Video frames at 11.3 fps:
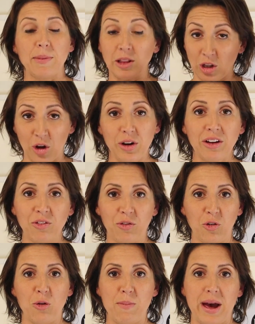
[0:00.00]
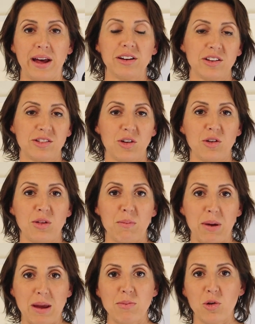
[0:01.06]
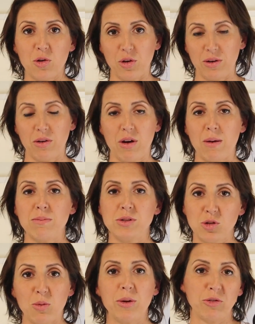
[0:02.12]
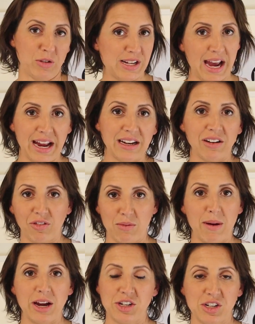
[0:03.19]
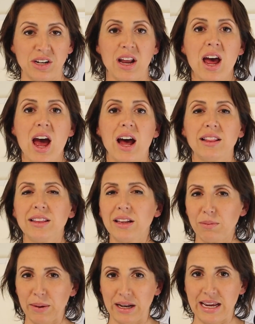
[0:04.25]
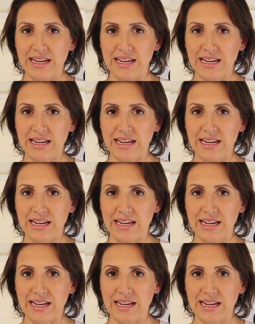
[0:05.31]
learning format so that people could absorb and retain information a little bit